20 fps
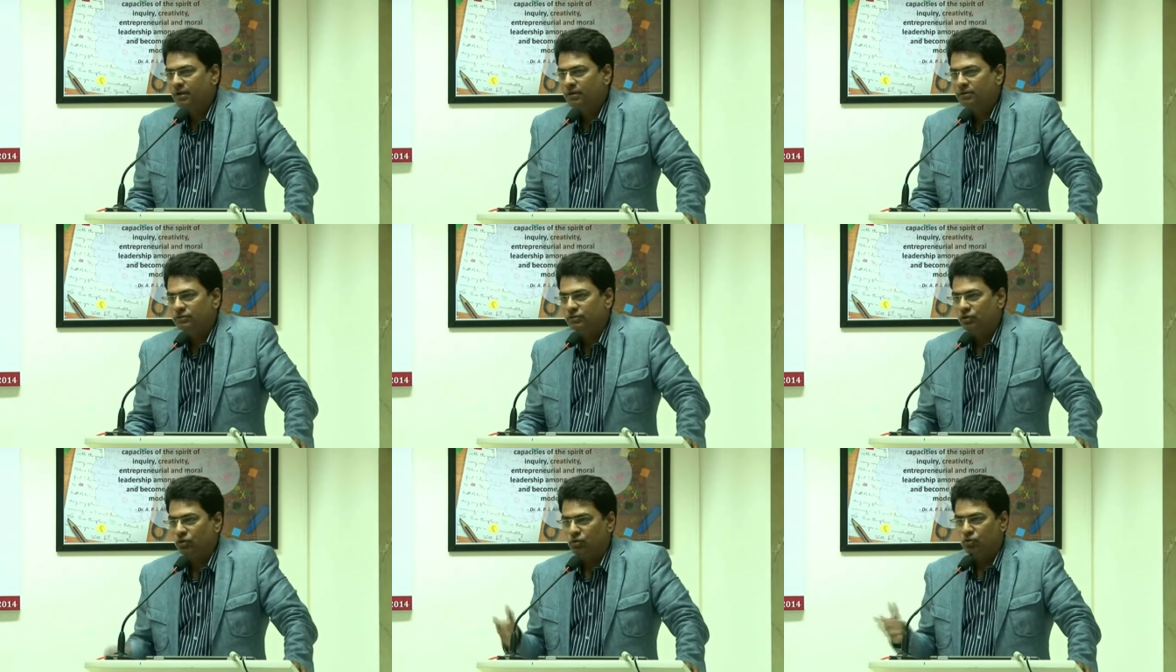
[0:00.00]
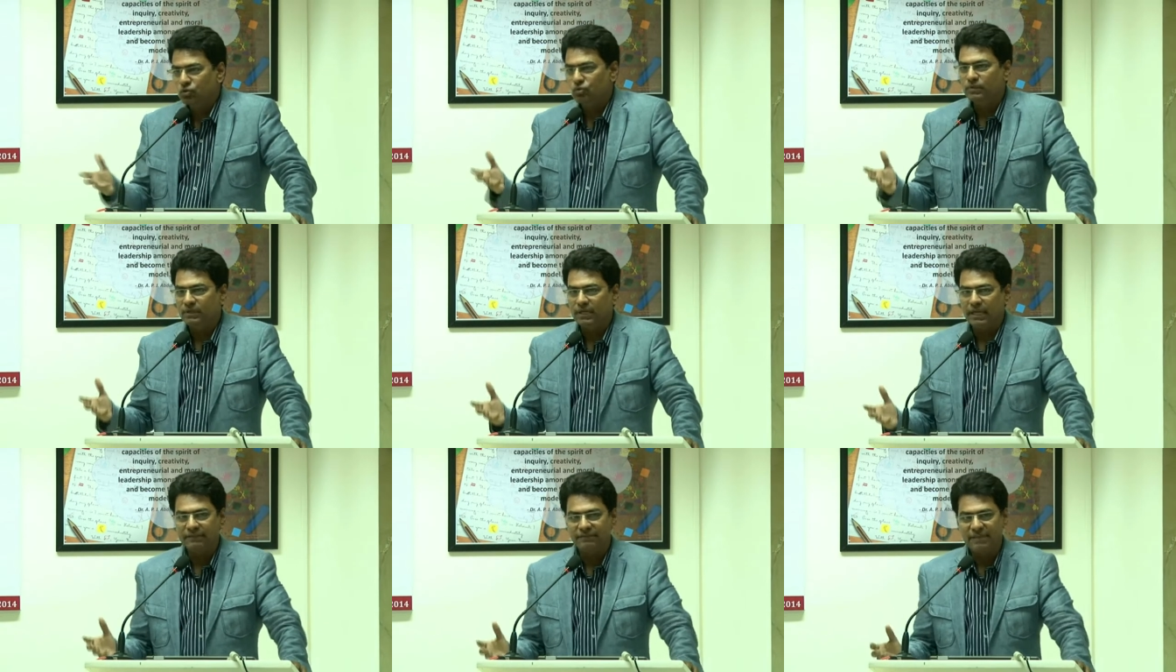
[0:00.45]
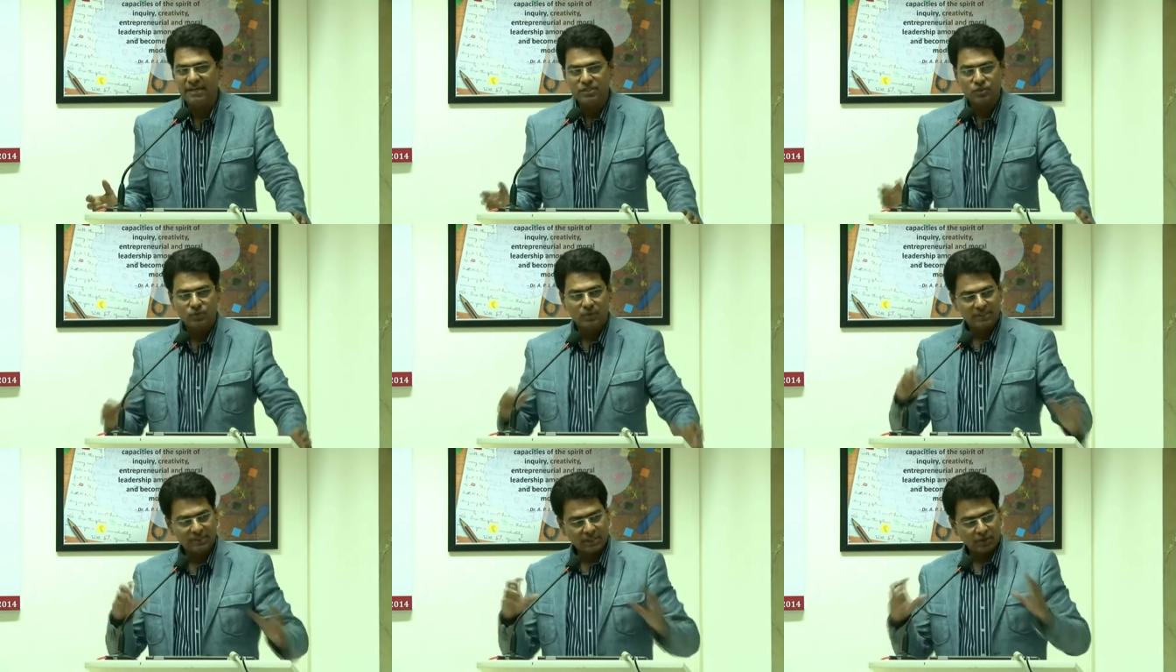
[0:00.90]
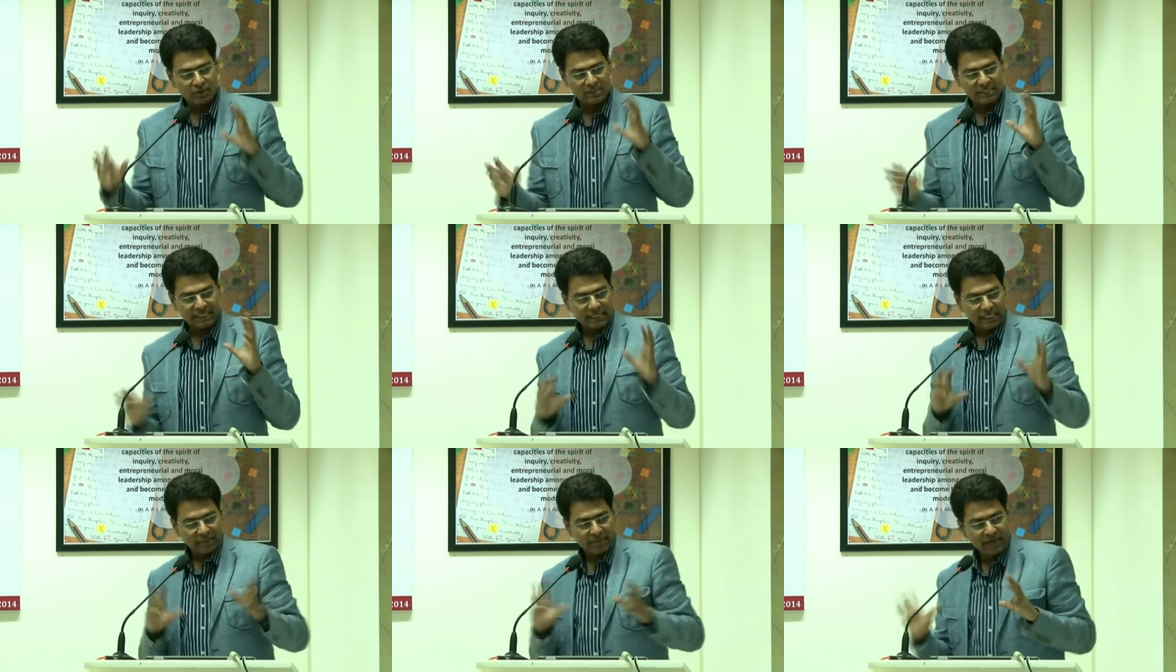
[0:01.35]
So who will, and that's when there was
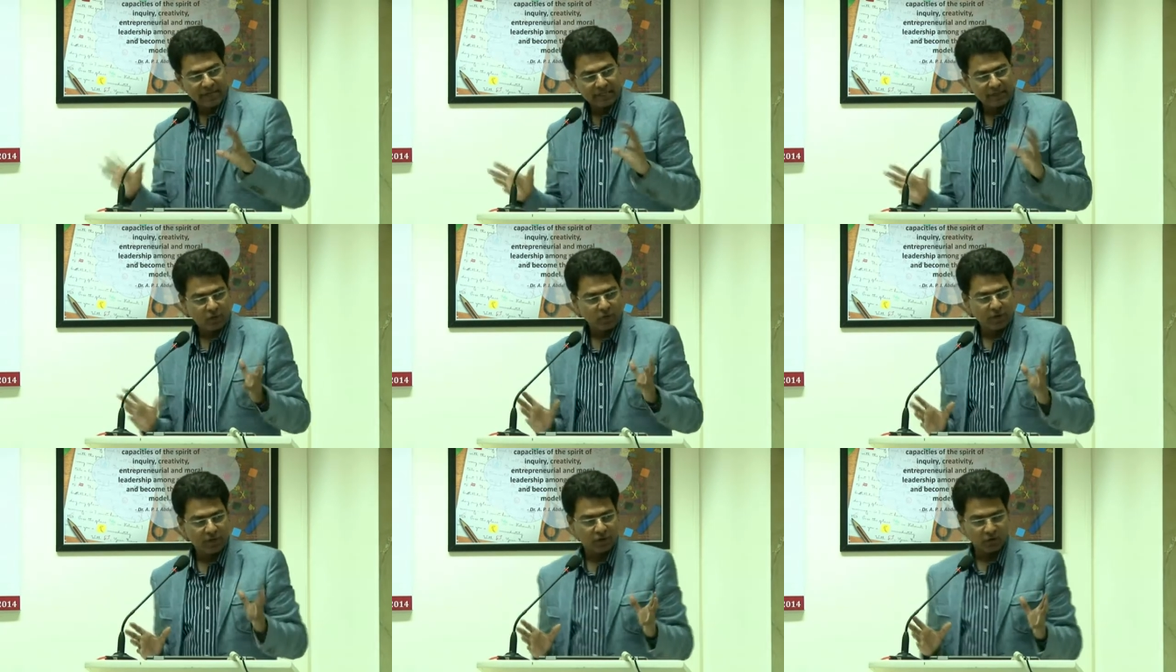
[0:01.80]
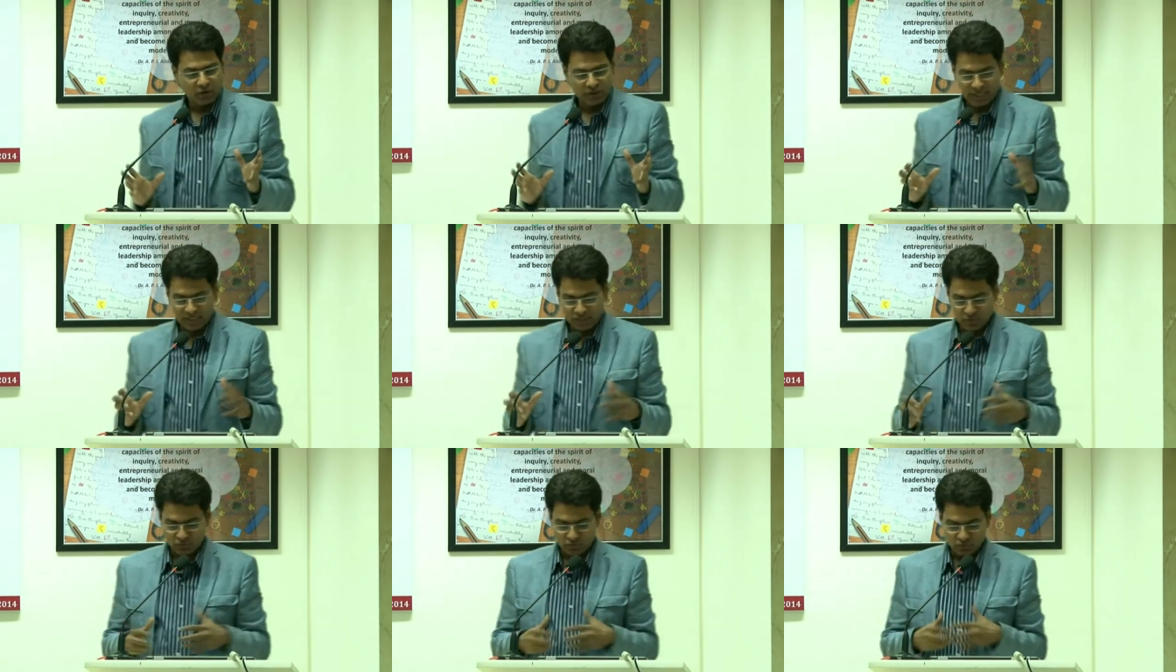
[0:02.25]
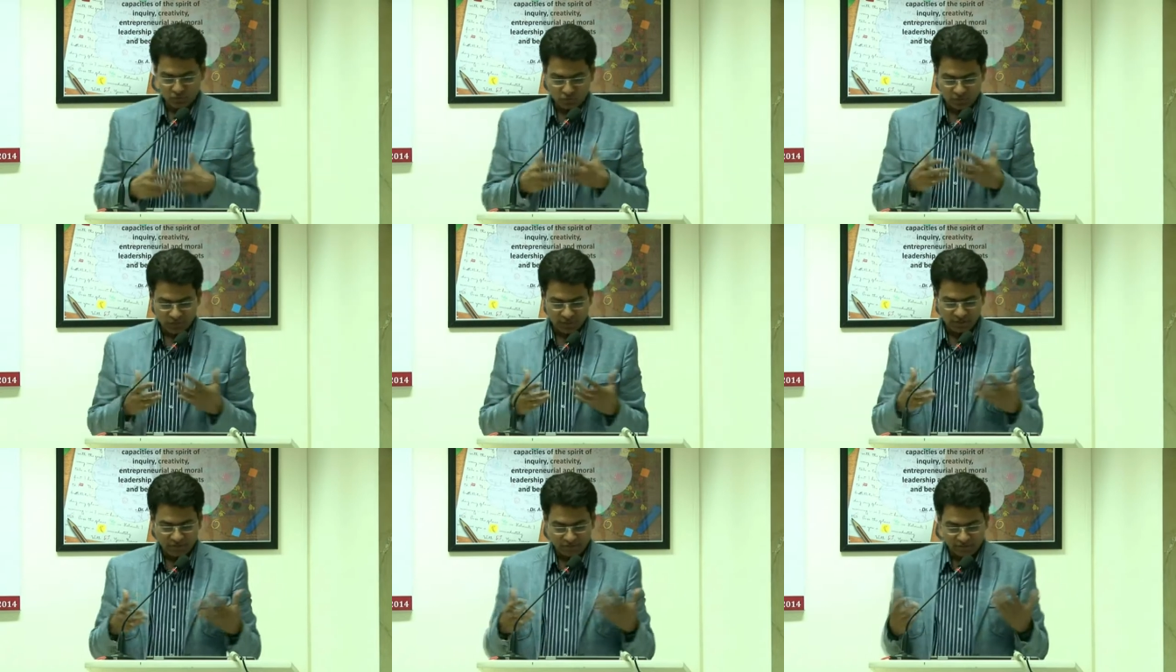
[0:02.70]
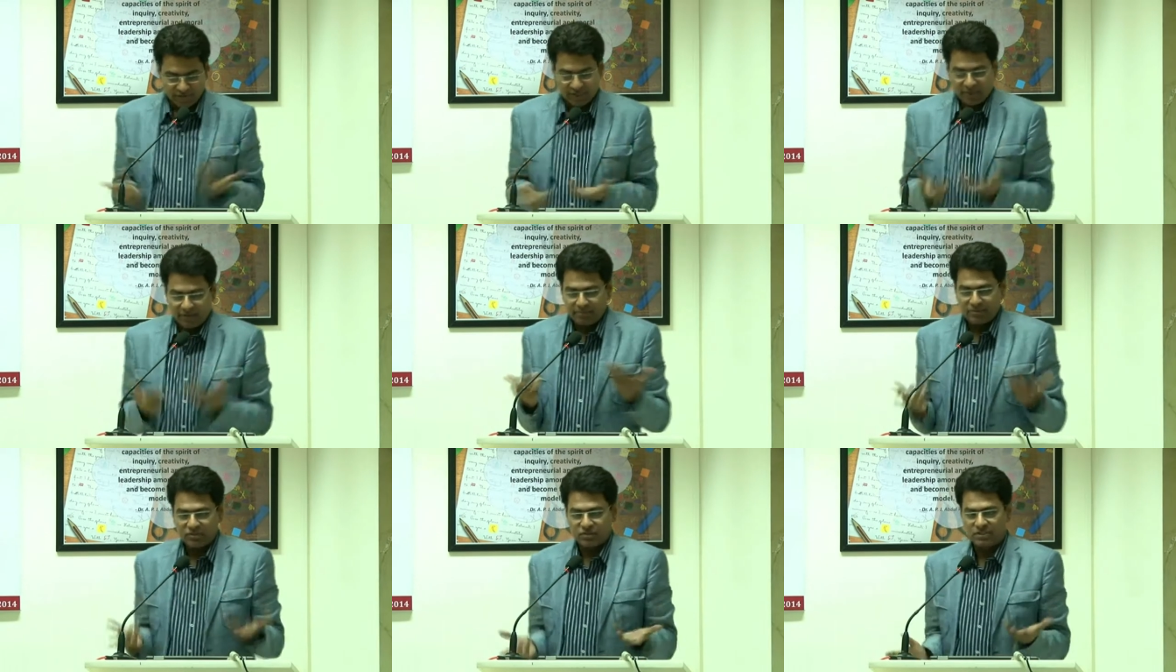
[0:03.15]
a debate going on as to
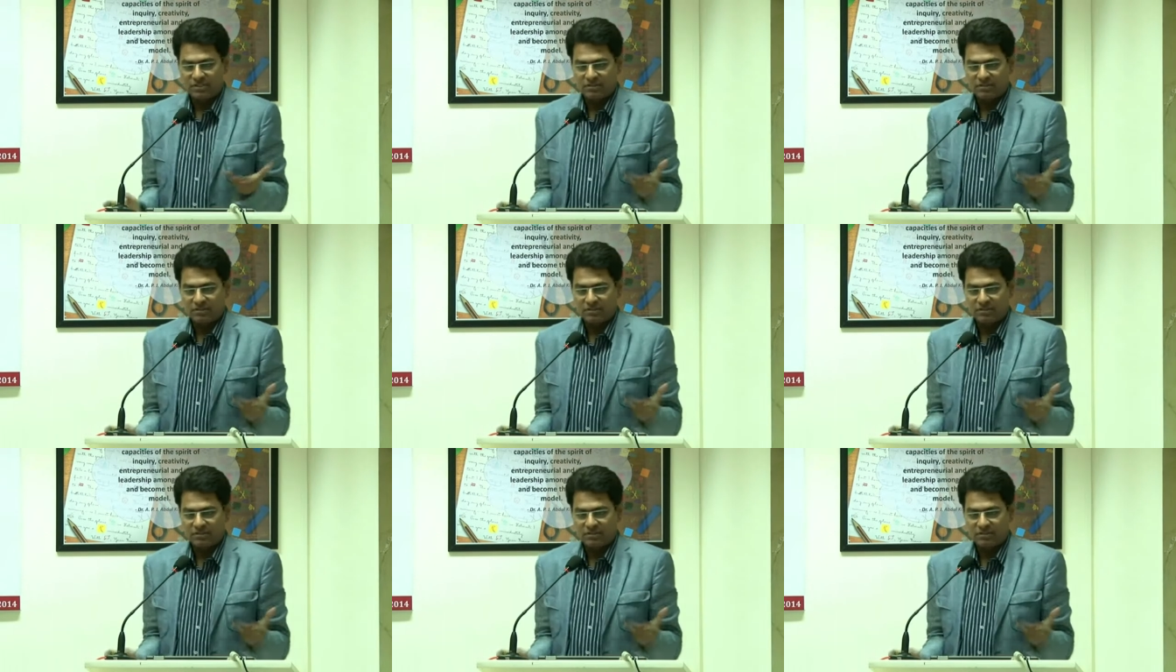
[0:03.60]
whether Mr.